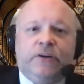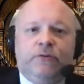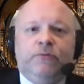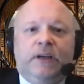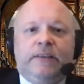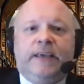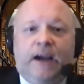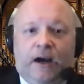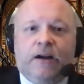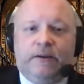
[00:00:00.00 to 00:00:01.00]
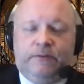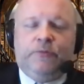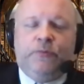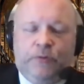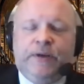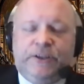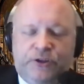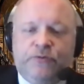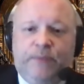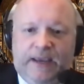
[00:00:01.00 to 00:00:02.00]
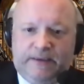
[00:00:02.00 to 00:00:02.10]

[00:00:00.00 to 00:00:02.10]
So we do